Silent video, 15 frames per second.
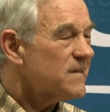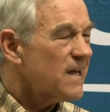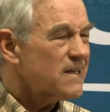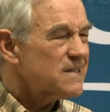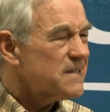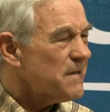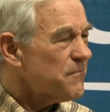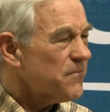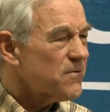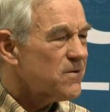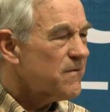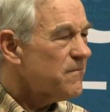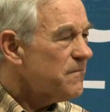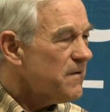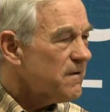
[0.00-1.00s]
except
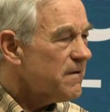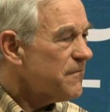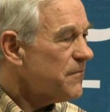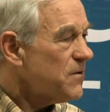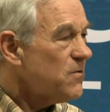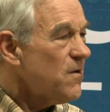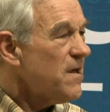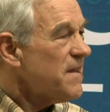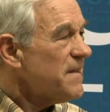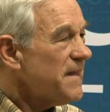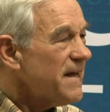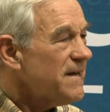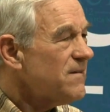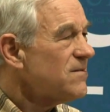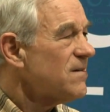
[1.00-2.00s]
for very few,
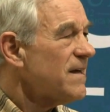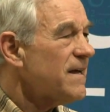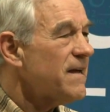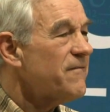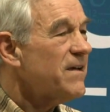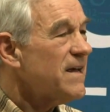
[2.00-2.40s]
they don't have